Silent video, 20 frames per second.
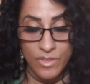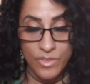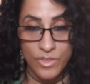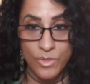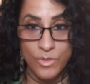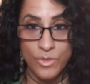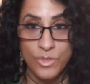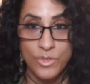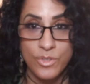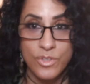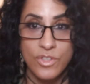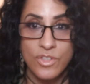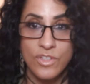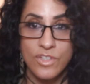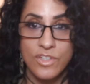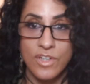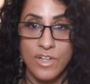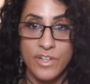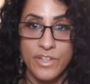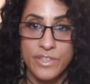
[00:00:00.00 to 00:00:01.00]
The oracle
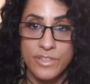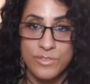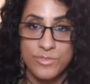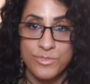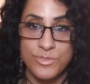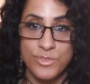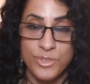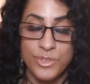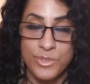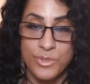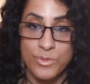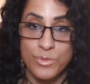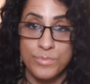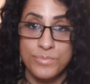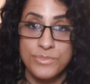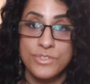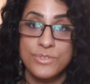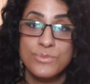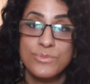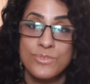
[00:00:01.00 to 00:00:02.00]
card for group
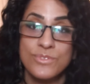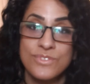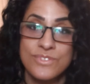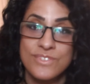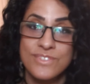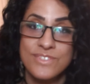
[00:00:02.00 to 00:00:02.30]
2.